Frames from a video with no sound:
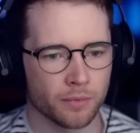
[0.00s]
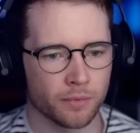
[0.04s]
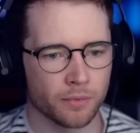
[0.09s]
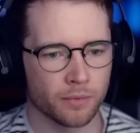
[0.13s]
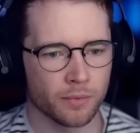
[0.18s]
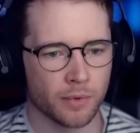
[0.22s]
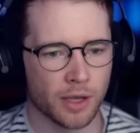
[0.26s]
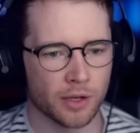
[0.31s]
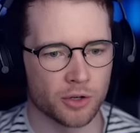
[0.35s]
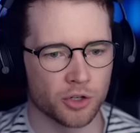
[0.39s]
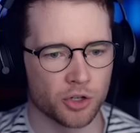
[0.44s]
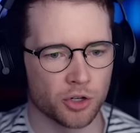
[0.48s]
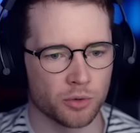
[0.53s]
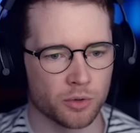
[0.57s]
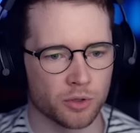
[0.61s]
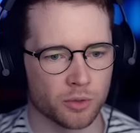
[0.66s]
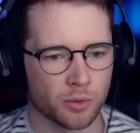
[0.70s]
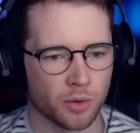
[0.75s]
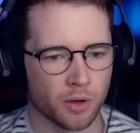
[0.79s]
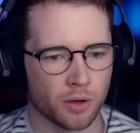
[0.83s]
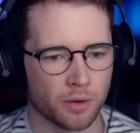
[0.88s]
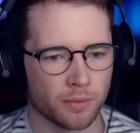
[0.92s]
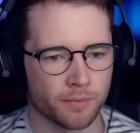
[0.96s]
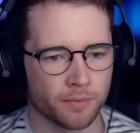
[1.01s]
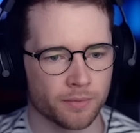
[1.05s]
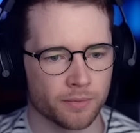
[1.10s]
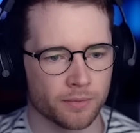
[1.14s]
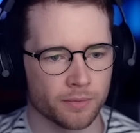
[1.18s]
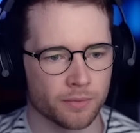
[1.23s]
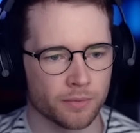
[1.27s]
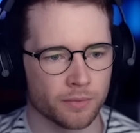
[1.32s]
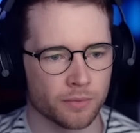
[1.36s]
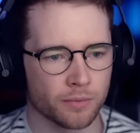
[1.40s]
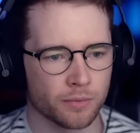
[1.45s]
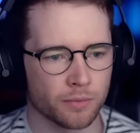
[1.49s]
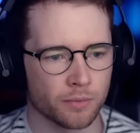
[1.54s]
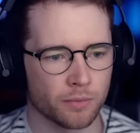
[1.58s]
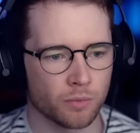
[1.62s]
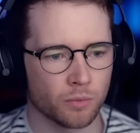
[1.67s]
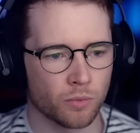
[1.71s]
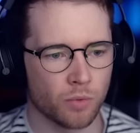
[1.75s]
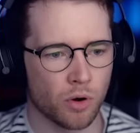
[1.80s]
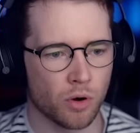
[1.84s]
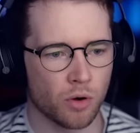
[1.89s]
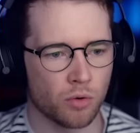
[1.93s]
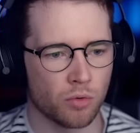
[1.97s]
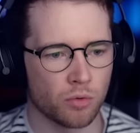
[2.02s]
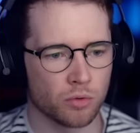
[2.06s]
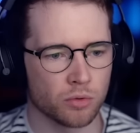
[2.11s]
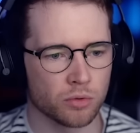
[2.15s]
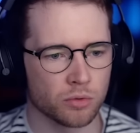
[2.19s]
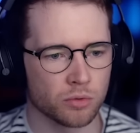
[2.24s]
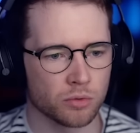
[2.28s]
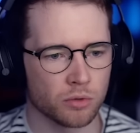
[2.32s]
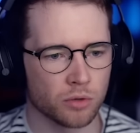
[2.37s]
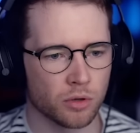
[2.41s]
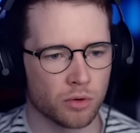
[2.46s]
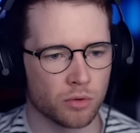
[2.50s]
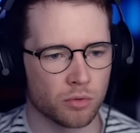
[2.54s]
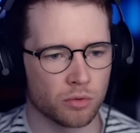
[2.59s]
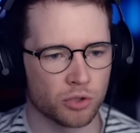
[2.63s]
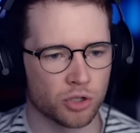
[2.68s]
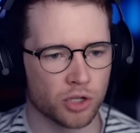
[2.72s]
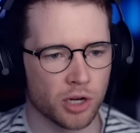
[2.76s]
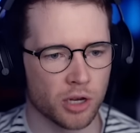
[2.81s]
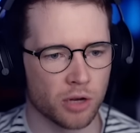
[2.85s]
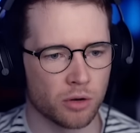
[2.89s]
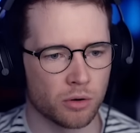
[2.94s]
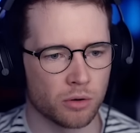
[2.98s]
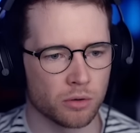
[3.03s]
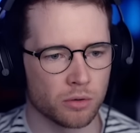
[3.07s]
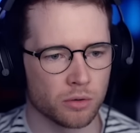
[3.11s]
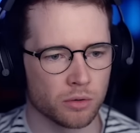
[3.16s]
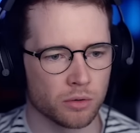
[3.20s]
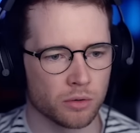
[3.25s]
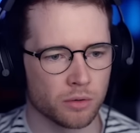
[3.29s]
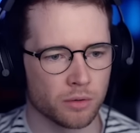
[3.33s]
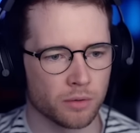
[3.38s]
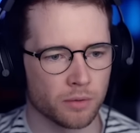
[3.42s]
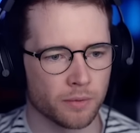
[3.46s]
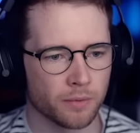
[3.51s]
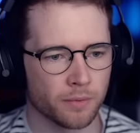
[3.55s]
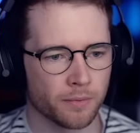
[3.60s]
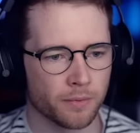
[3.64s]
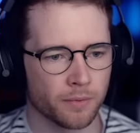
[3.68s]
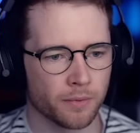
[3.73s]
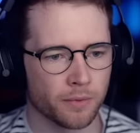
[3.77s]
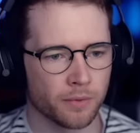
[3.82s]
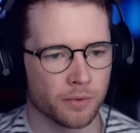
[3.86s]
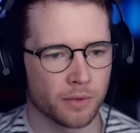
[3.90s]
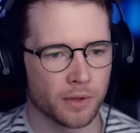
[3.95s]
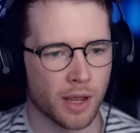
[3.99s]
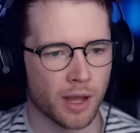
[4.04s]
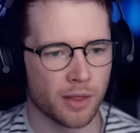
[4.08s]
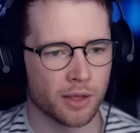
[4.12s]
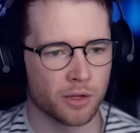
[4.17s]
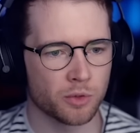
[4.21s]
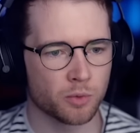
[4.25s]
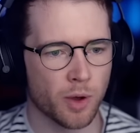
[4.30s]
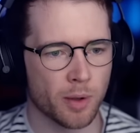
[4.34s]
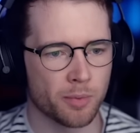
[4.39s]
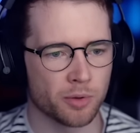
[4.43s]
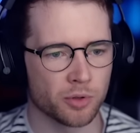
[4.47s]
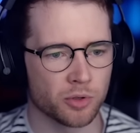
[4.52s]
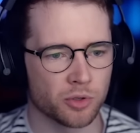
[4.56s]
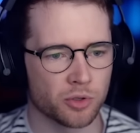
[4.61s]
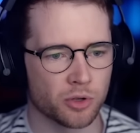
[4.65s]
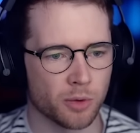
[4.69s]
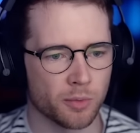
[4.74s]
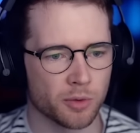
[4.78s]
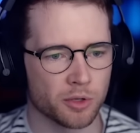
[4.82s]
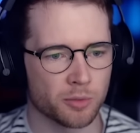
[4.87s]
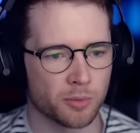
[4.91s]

And you as well. Whoa. Yo, chill. Yeah, this weapon is so much